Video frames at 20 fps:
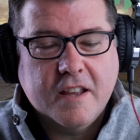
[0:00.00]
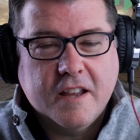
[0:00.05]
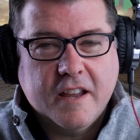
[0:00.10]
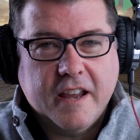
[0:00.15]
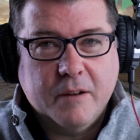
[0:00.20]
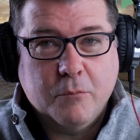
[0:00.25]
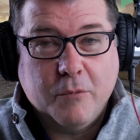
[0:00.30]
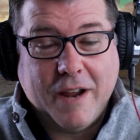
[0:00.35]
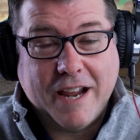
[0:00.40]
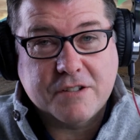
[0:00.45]

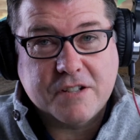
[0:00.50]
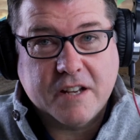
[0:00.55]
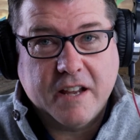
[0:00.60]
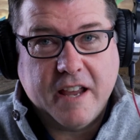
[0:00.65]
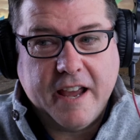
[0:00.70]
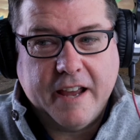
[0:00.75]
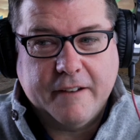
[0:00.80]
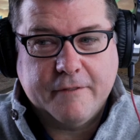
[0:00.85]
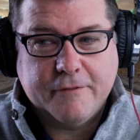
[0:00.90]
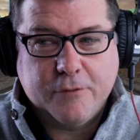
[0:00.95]
And we actually
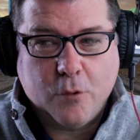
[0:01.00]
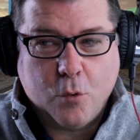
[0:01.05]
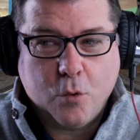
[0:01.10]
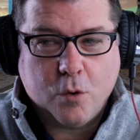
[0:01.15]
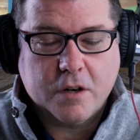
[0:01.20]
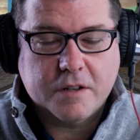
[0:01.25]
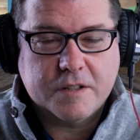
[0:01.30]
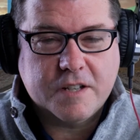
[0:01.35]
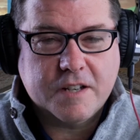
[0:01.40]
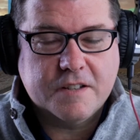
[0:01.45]
had
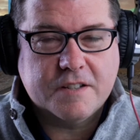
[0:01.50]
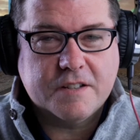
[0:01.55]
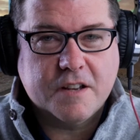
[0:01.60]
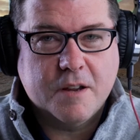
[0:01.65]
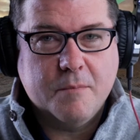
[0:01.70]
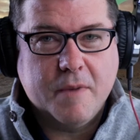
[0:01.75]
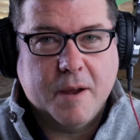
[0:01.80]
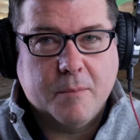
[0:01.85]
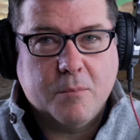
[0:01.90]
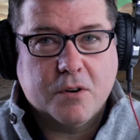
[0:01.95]
4
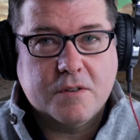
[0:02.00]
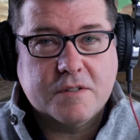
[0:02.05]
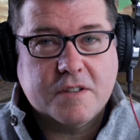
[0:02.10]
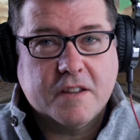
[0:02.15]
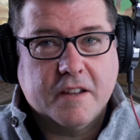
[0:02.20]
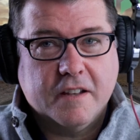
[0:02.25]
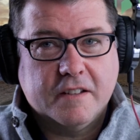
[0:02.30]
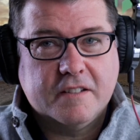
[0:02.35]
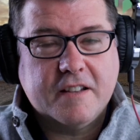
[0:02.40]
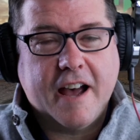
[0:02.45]
TCM members
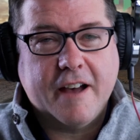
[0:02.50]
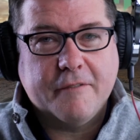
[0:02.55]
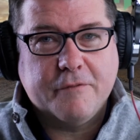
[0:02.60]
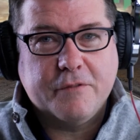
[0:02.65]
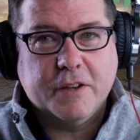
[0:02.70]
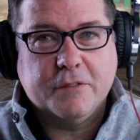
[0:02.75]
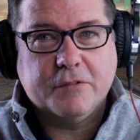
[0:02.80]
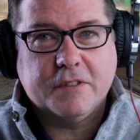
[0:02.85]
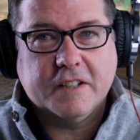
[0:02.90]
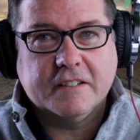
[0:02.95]
in the top
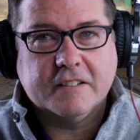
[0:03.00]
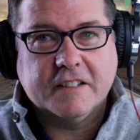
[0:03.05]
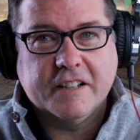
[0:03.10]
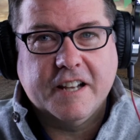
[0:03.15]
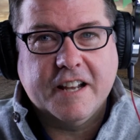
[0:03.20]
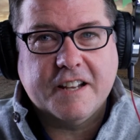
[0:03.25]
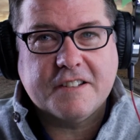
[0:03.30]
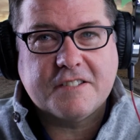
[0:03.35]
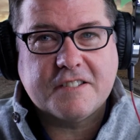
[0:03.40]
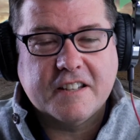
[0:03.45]
50
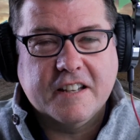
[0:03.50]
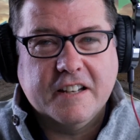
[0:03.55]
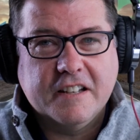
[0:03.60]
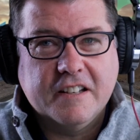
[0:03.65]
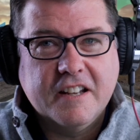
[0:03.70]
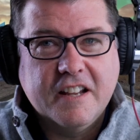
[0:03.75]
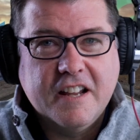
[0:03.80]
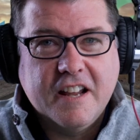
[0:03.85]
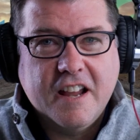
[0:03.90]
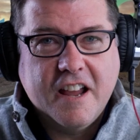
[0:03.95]
list.
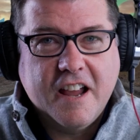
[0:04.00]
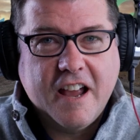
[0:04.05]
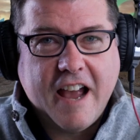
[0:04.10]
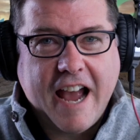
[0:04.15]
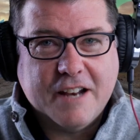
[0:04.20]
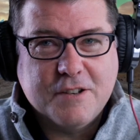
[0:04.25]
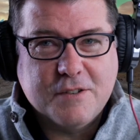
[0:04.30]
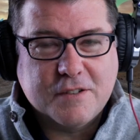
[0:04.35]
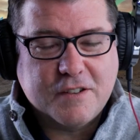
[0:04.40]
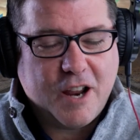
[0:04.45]
And
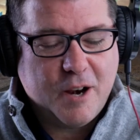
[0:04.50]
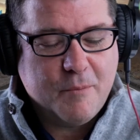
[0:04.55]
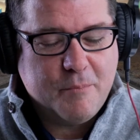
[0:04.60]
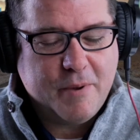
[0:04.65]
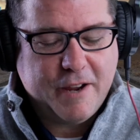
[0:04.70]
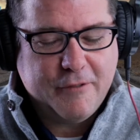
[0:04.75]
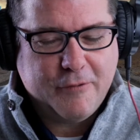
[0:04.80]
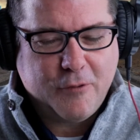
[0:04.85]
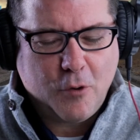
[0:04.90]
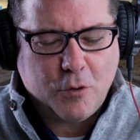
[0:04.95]
I just kind of
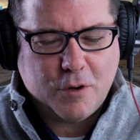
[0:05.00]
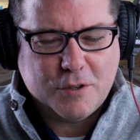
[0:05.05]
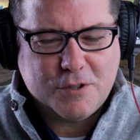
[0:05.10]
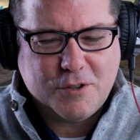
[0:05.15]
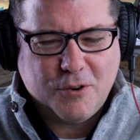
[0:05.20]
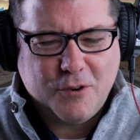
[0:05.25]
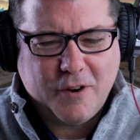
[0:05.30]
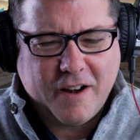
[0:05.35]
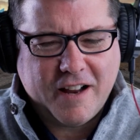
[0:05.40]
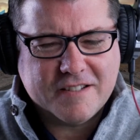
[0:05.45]
paid forward
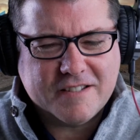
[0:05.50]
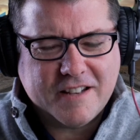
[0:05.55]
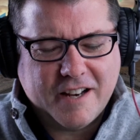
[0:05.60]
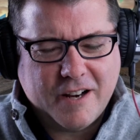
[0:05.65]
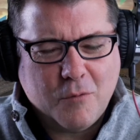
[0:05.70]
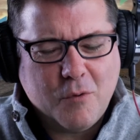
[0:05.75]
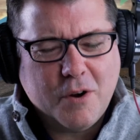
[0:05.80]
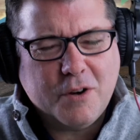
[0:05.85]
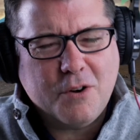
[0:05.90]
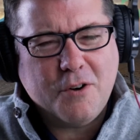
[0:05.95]
to you and I said, I
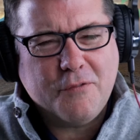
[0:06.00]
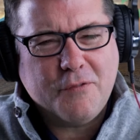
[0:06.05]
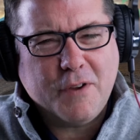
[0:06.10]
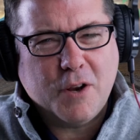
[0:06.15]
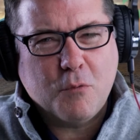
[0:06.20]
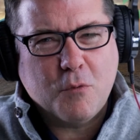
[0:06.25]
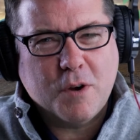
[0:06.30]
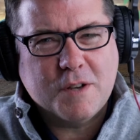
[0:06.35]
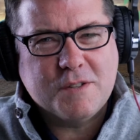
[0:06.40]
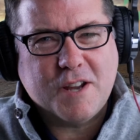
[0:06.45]
wonder if
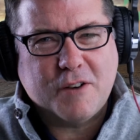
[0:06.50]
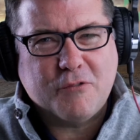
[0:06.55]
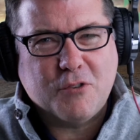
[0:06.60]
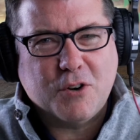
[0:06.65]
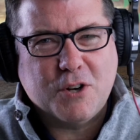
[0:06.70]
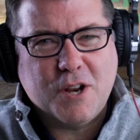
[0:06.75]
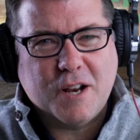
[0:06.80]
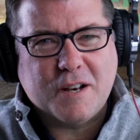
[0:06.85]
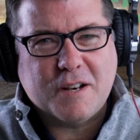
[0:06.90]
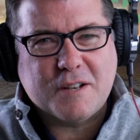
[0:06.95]
anyone's
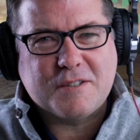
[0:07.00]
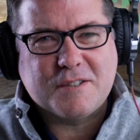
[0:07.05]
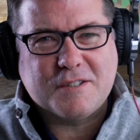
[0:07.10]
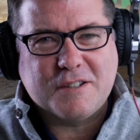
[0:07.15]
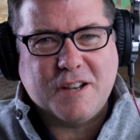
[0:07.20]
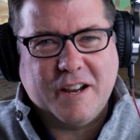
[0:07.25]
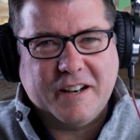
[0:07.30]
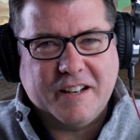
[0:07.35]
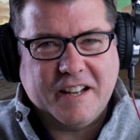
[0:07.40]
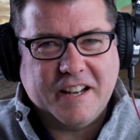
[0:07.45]
ever done a
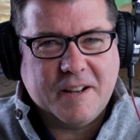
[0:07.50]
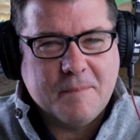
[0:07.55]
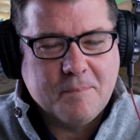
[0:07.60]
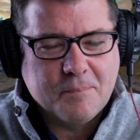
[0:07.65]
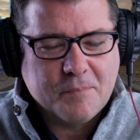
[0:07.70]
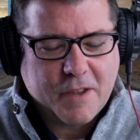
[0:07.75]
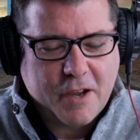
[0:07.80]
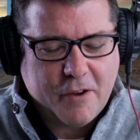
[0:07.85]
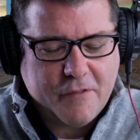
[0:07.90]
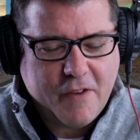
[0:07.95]
study
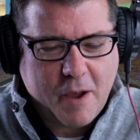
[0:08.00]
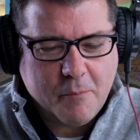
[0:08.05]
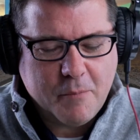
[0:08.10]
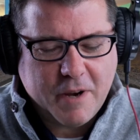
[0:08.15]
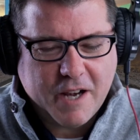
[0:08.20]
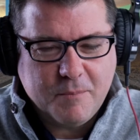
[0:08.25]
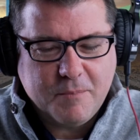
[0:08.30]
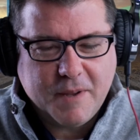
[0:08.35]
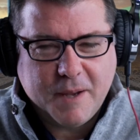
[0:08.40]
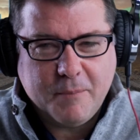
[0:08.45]
of how
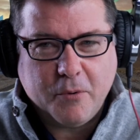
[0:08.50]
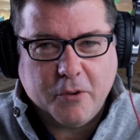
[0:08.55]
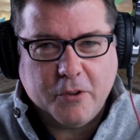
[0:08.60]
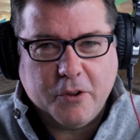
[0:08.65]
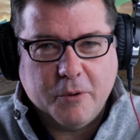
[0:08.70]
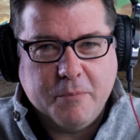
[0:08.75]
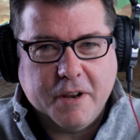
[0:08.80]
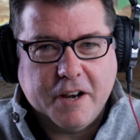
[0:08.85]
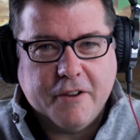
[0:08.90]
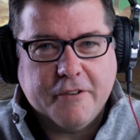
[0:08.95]
many people
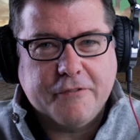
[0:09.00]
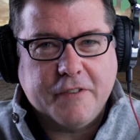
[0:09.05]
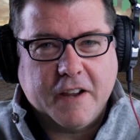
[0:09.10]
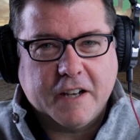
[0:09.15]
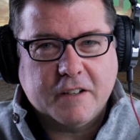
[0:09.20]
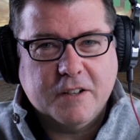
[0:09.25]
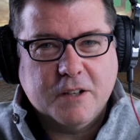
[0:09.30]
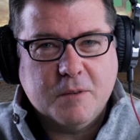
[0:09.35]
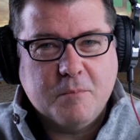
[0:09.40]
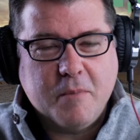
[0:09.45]
have been
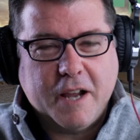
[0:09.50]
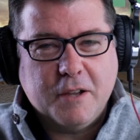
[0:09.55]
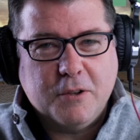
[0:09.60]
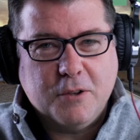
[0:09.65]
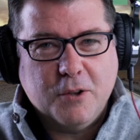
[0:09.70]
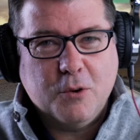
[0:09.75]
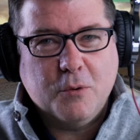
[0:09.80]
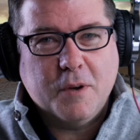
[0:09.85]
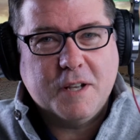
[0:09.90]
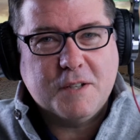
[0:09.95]
affected by
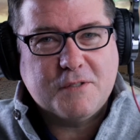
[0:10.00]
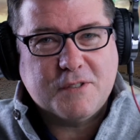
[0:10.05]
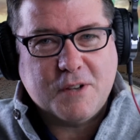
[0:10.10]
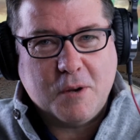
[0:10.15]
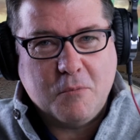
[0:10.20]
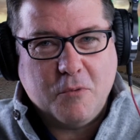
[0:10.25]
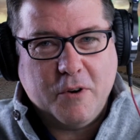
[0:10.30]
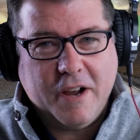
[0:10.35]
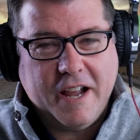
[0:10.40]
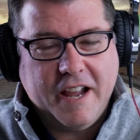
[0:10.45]
you in
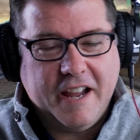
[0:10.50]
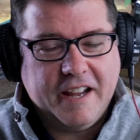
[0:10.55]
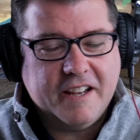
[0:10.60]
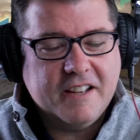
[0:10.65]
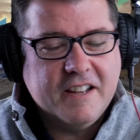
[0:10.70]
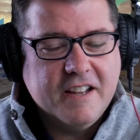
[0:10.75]
some way